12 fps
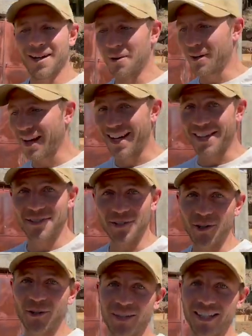Okay,
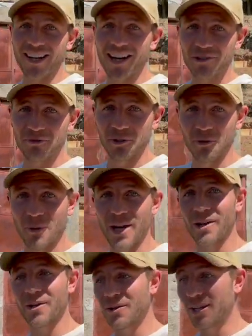so the guys for the
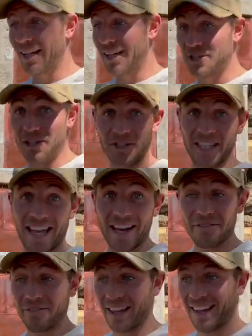well just
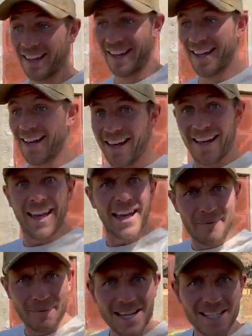left.
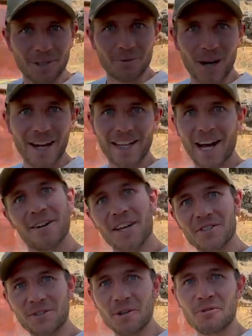Amazing, right? How they
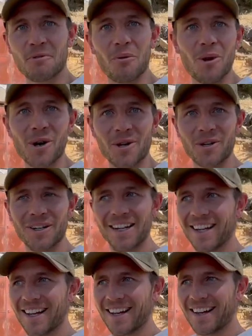searched for water.
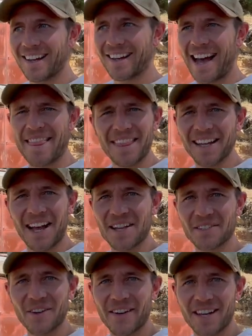I think I
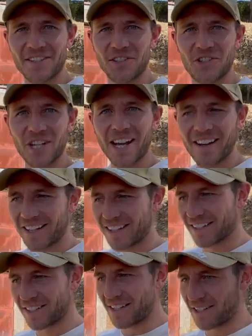saw it as a child
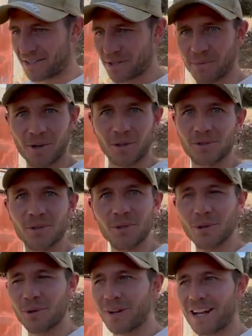in some
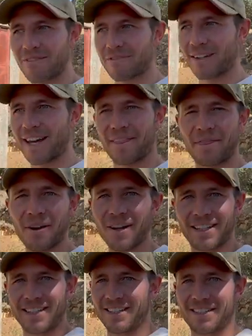cartoon or whatever, and I
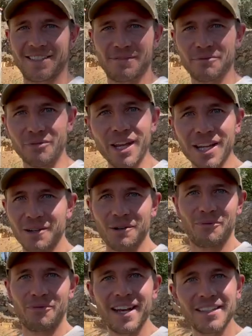thought this is fake
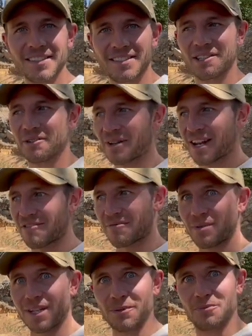or fantasy or whatever,
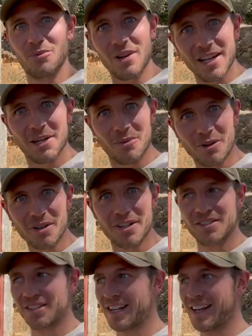but it really
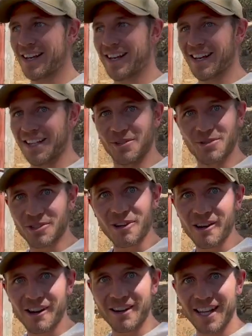works. You
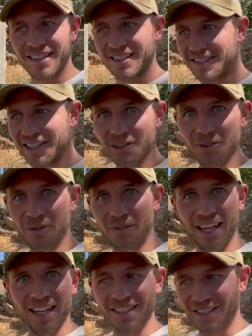saw how that steel
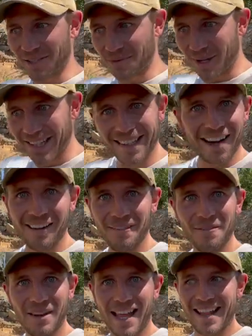thing just went
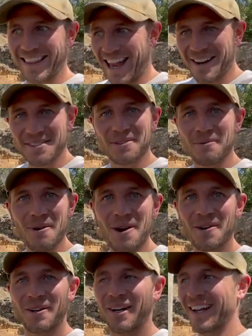down, and there's the
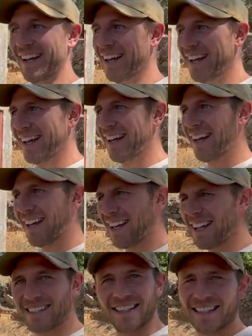water.
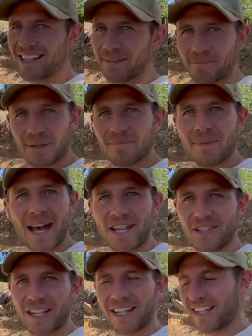It's a little bit
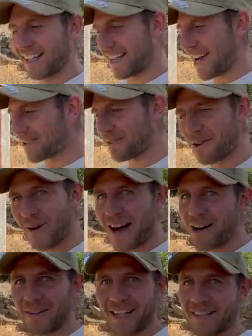magic. I don't know
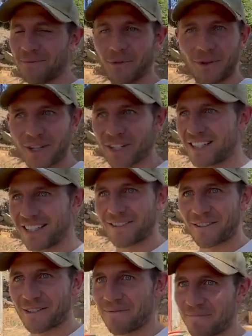how that works,
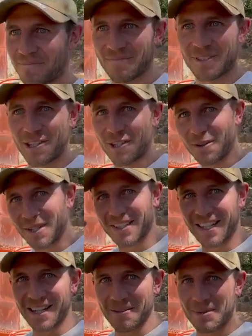or, you know, it's
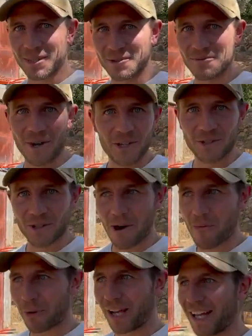a little bit too much to
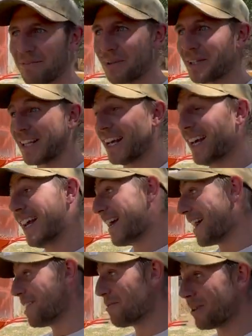comprehend. But
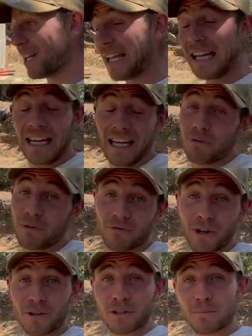anyway, we
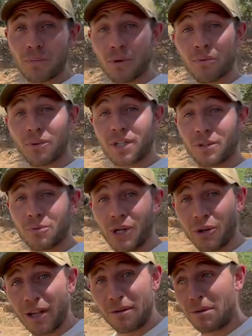found a spot where the
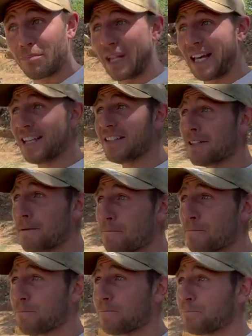well can be placed.
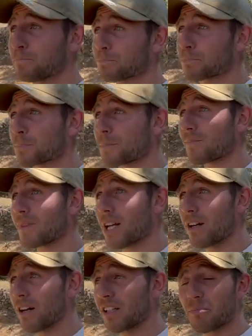
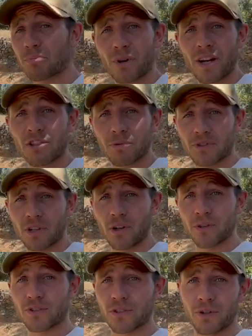The price was
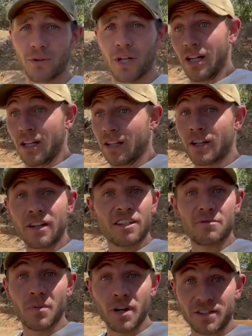also not
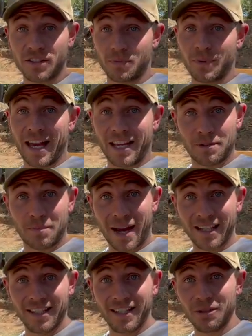as much as we
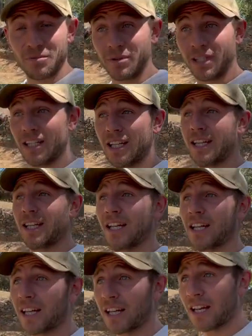expected it to be.
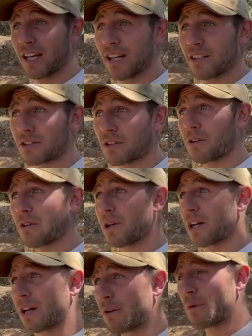
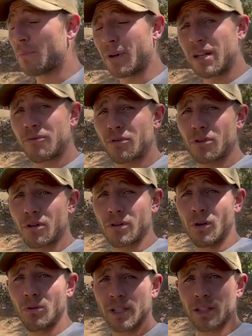So we pay for
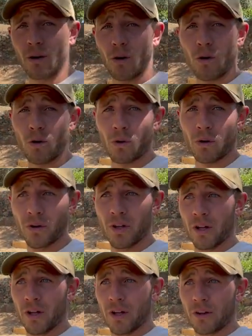only the hole,
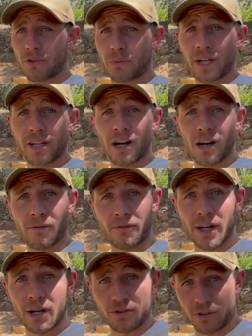
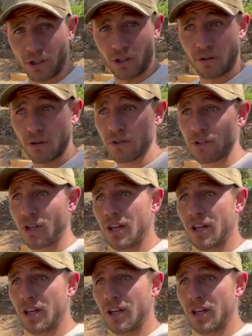3,500 euros.